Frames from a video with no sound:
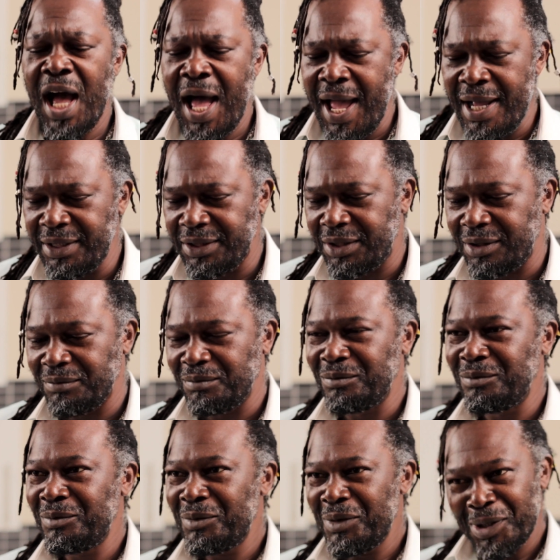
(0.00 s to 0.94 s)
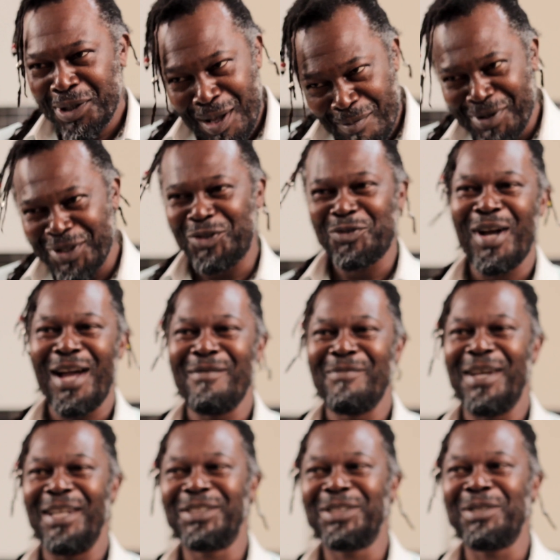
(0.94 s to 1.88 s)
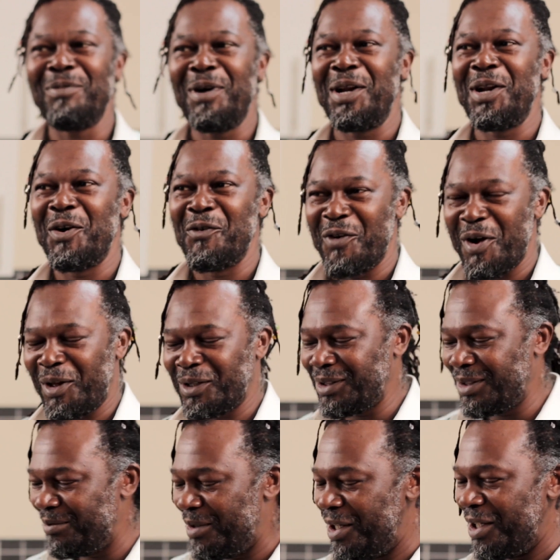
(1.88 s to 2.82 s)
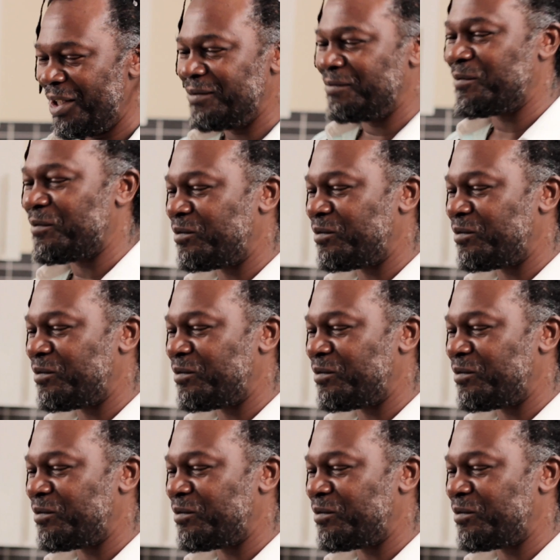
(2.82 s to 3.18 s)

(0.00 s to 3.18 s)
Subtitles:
Guys, come and try, man. Come on over. Come on.